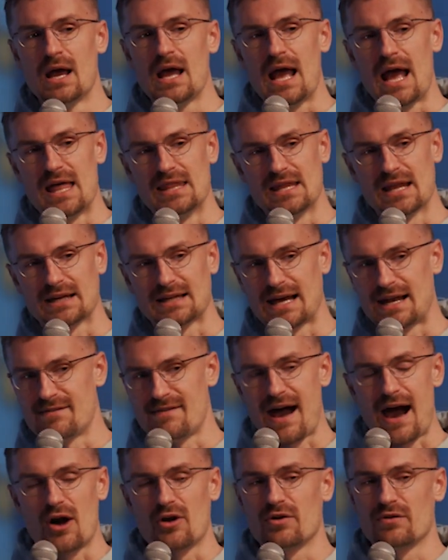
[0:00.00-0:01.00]
And then kind of
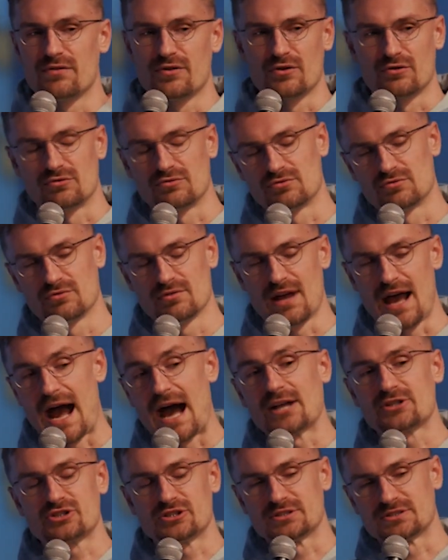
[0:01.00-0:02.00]
out of the
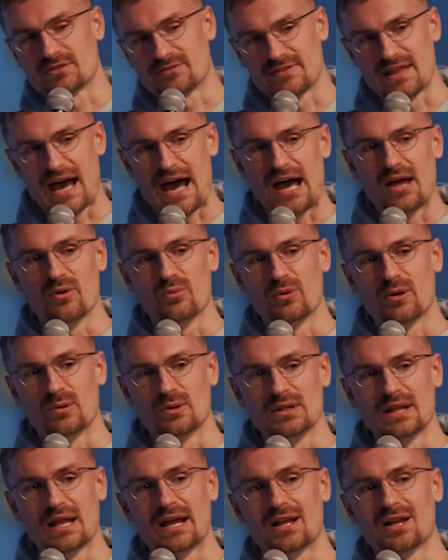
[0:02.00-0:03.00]
ashes of that, we were
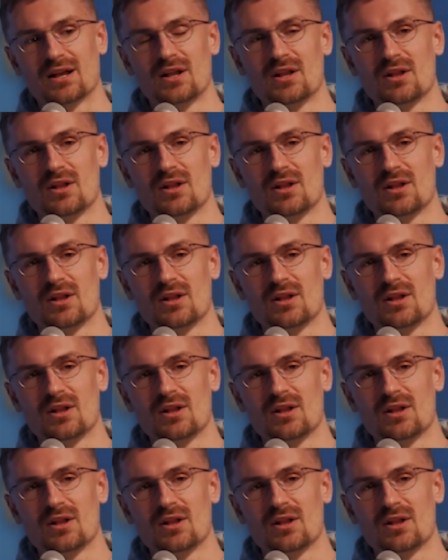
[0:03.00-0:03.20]
like,